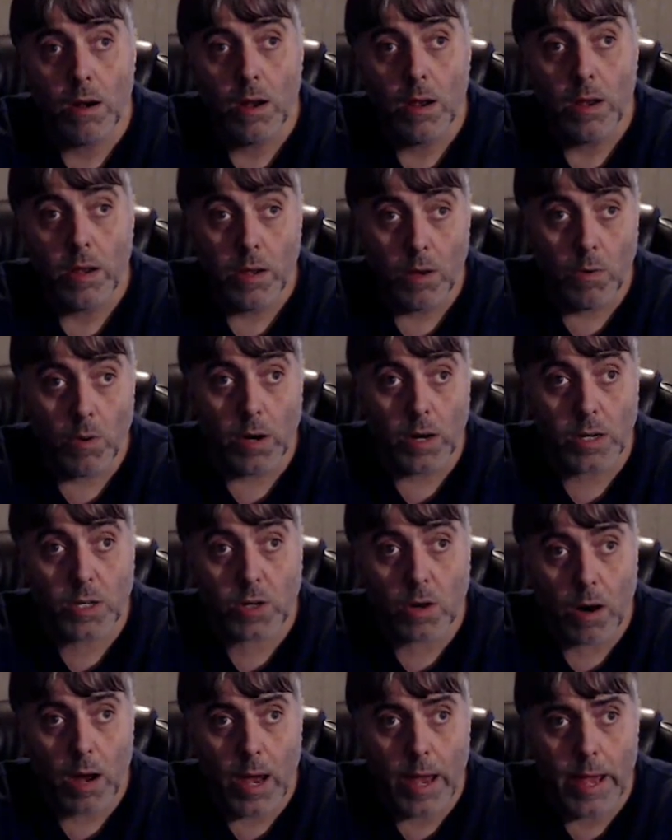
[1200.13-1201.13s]
You want to
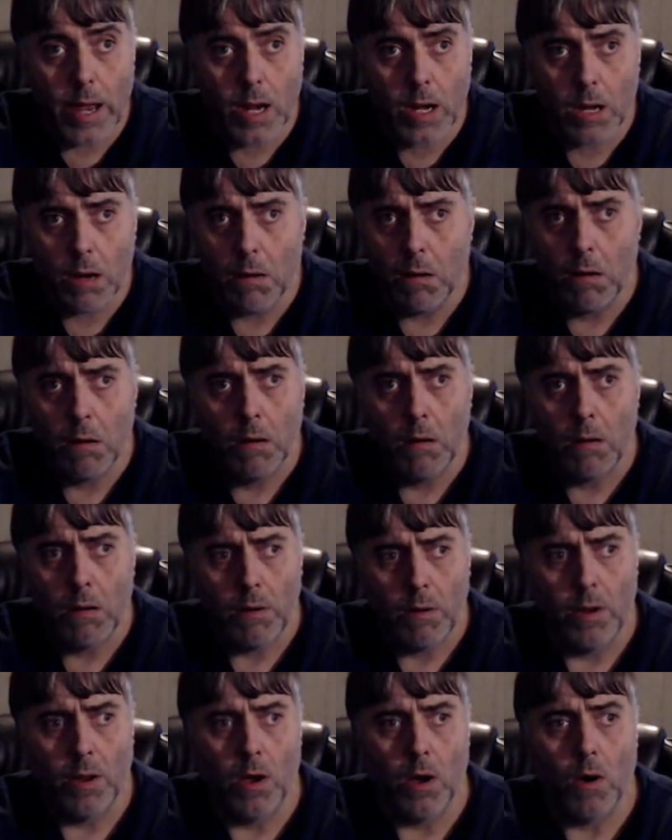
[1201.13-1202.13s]
try it?
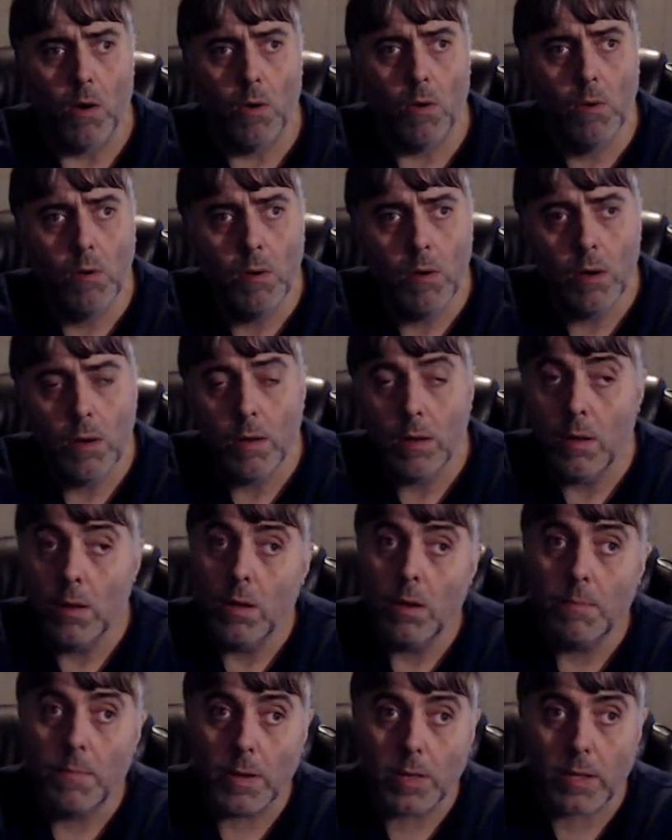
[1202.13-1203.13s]
No.
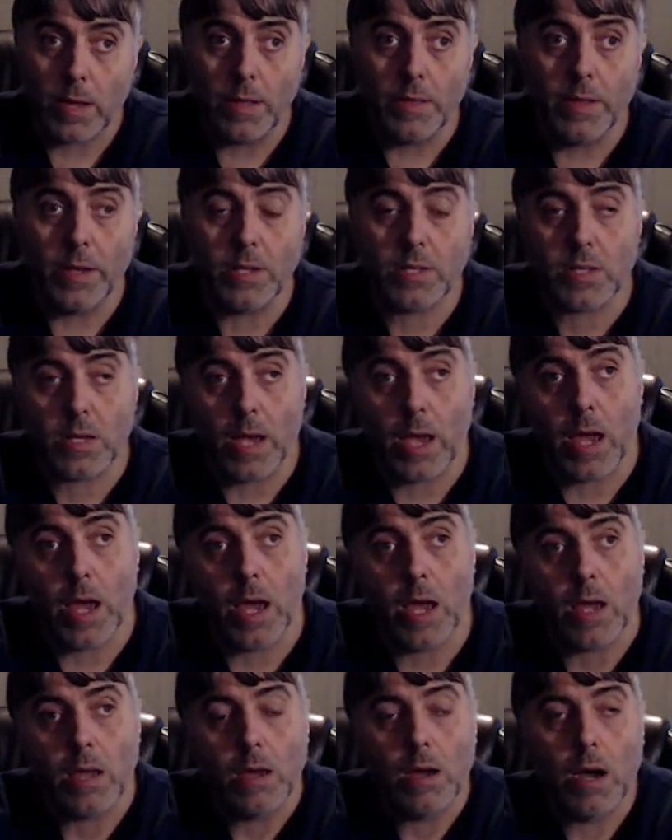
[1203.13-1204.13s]
But then they say,
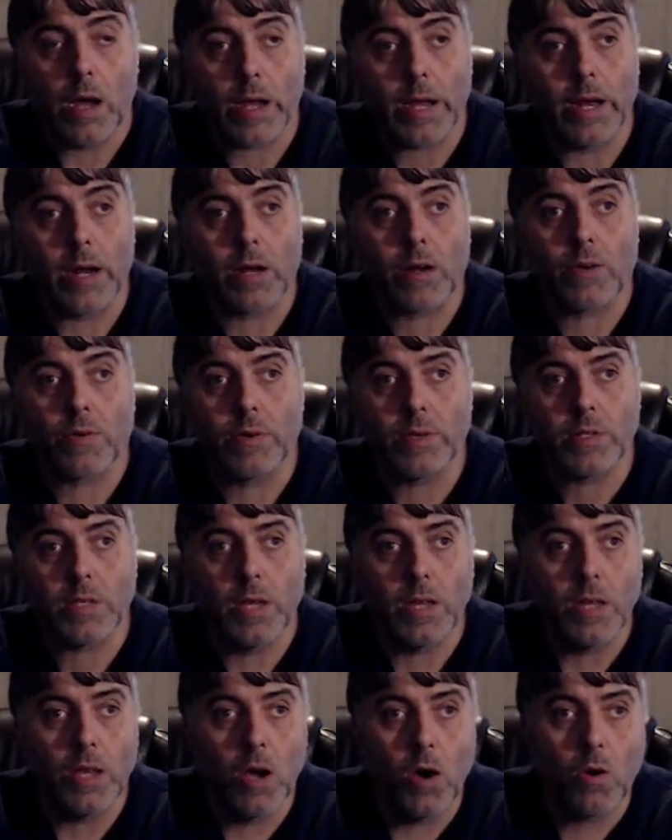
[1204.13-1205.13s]
hey, I got a Christian
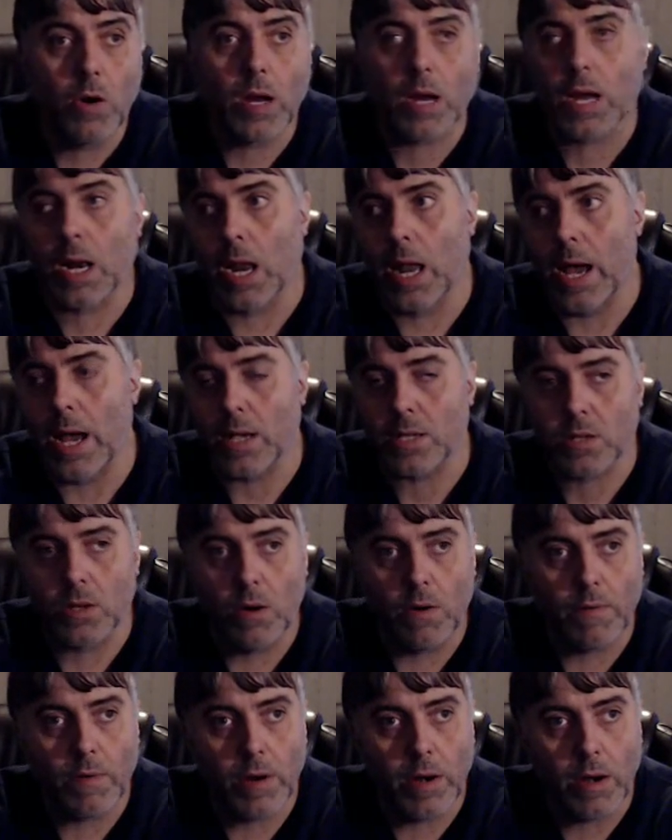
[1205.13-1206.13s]
yoga class
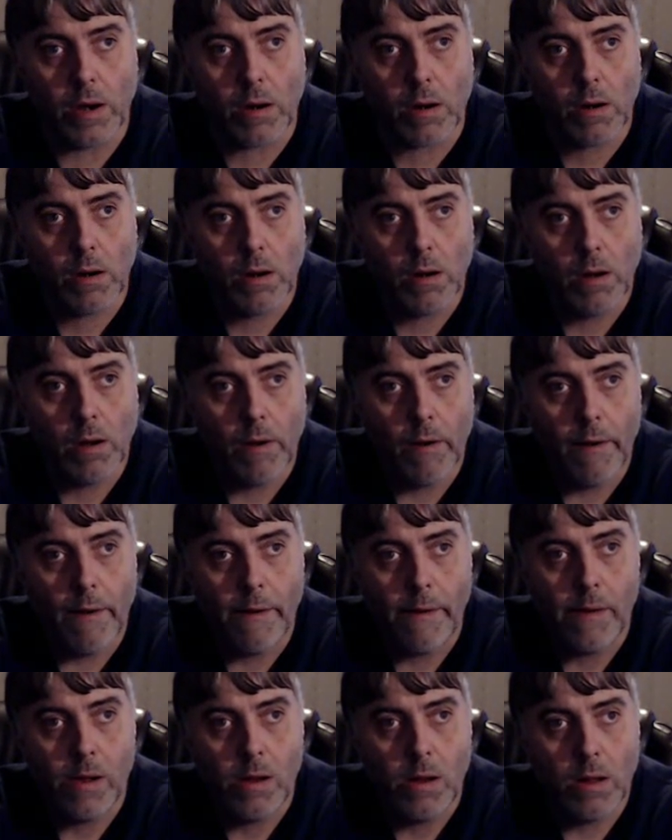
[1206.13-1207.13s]
over here.
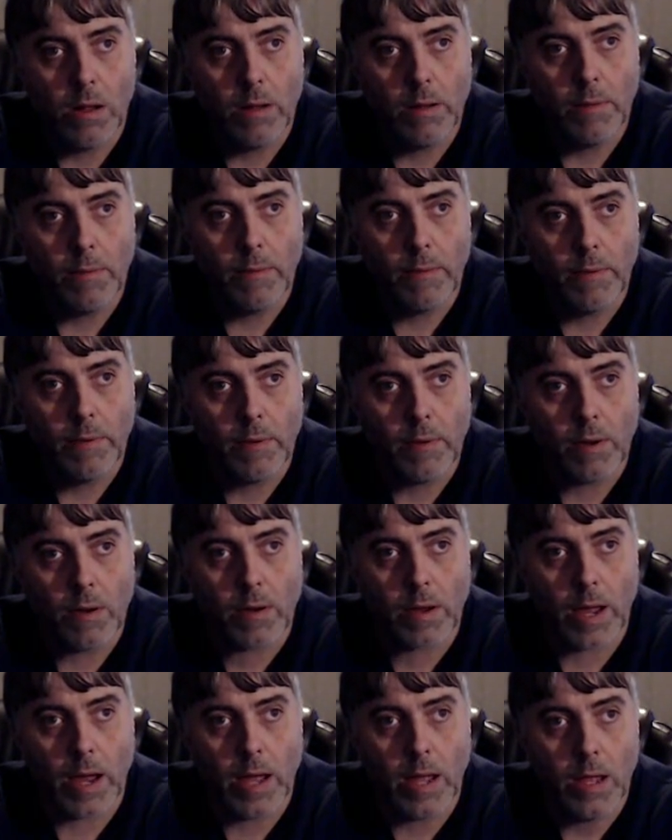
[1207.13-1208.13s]

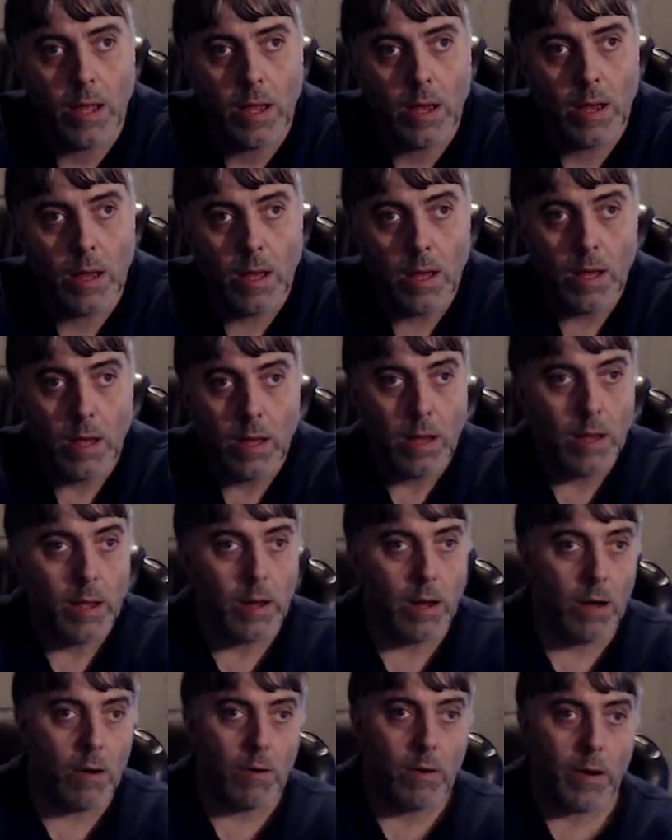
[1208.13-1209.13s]
Okay?
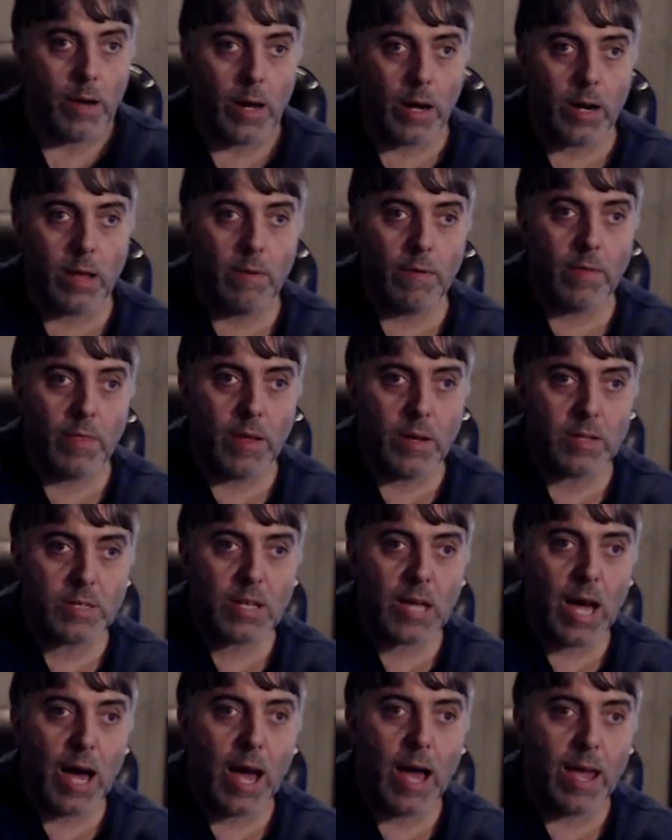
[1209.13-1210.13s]
No, not even this
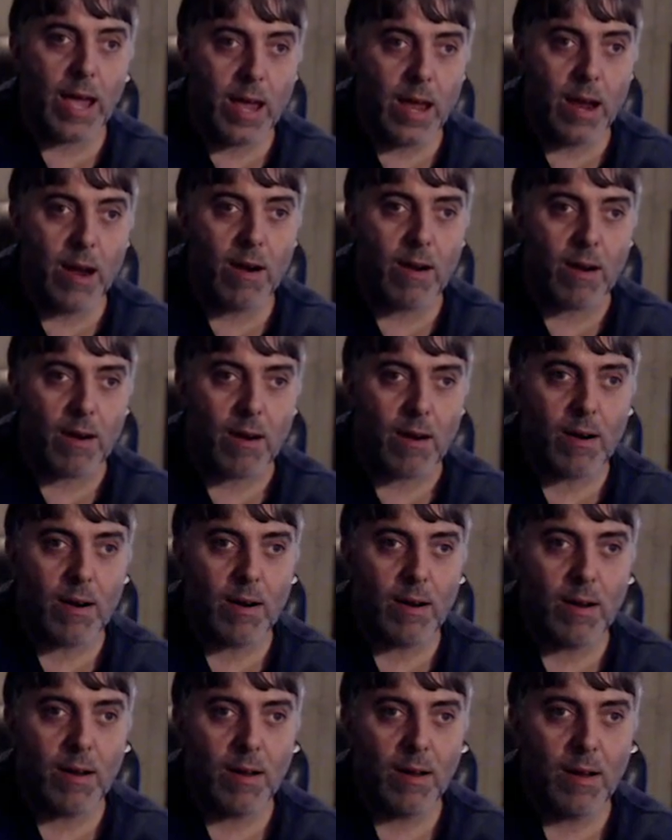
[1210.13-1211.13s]
guy here.
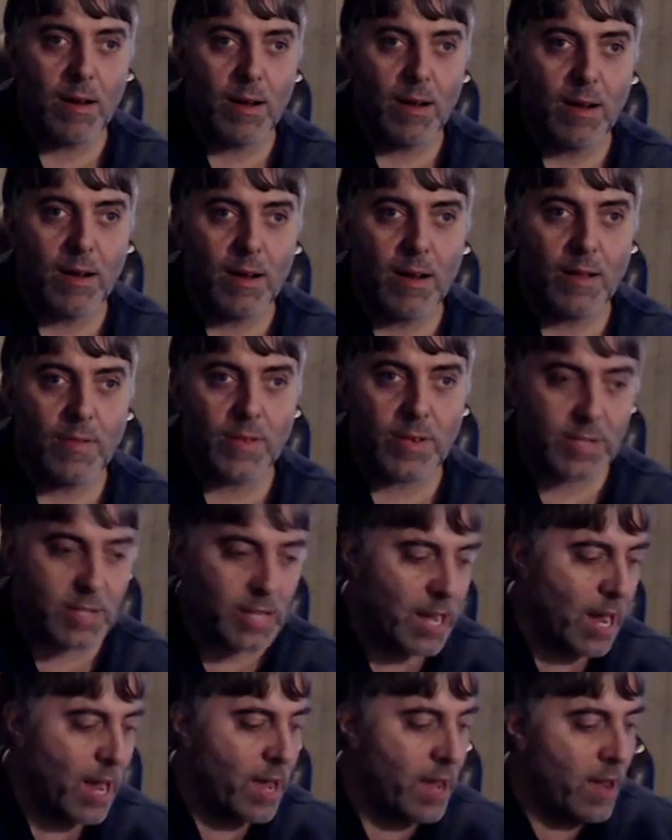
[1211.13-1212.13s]
This
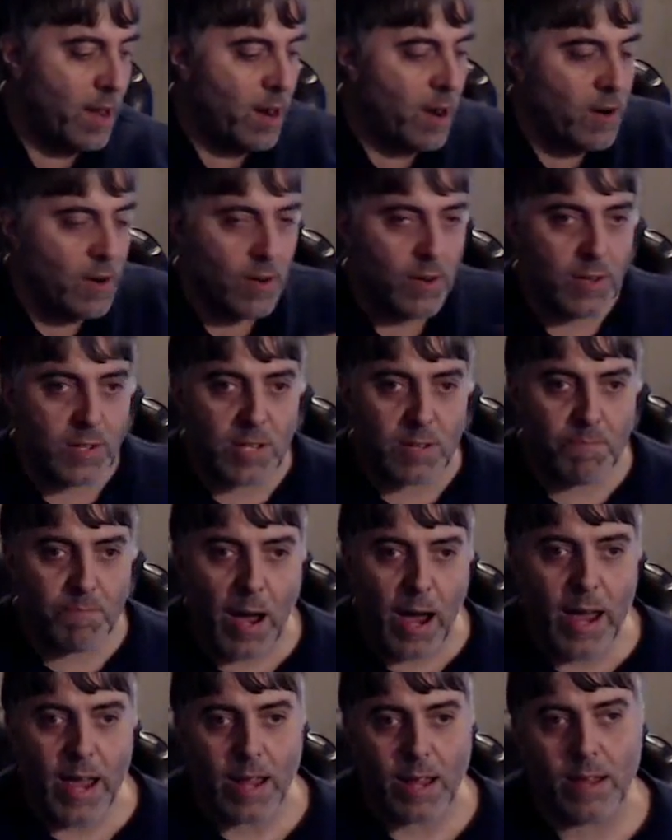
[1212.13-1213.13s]
guy here,
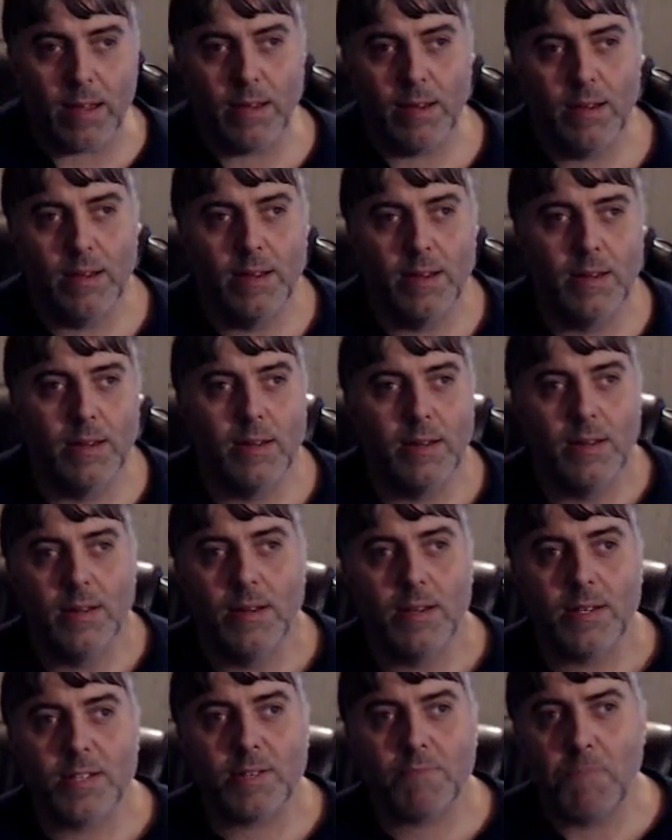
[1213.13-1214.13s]
Spike.
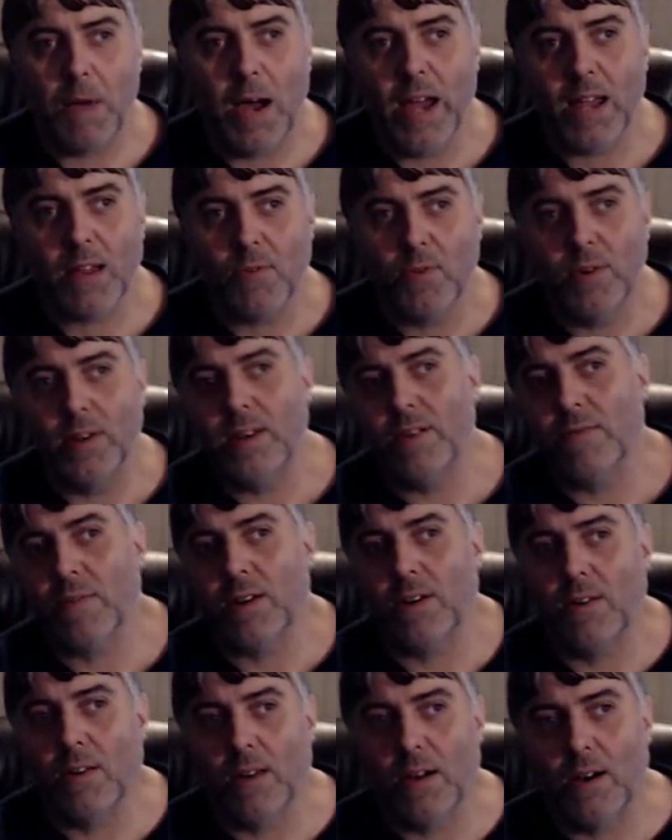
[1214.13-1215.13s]
Spike wouldn't even
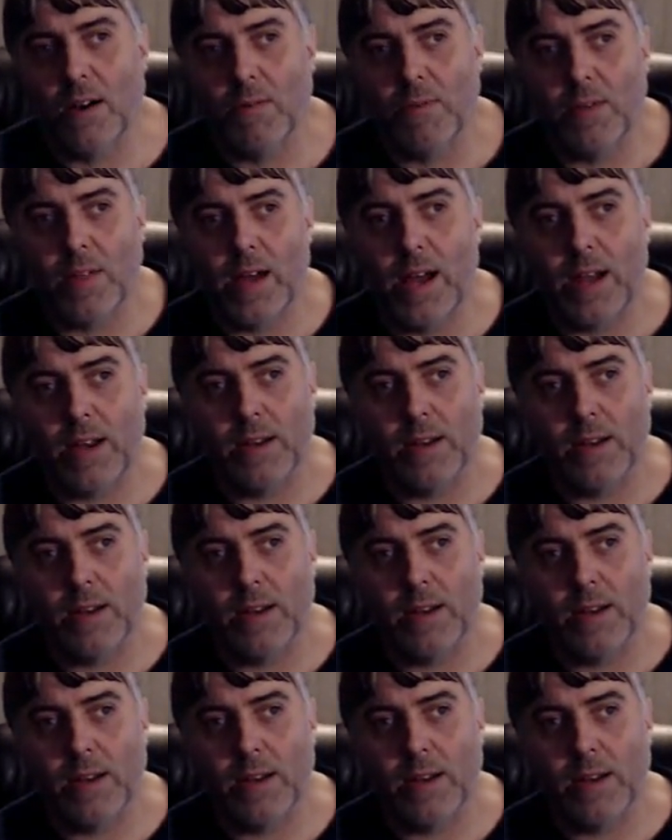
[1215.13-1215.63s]
go along with that.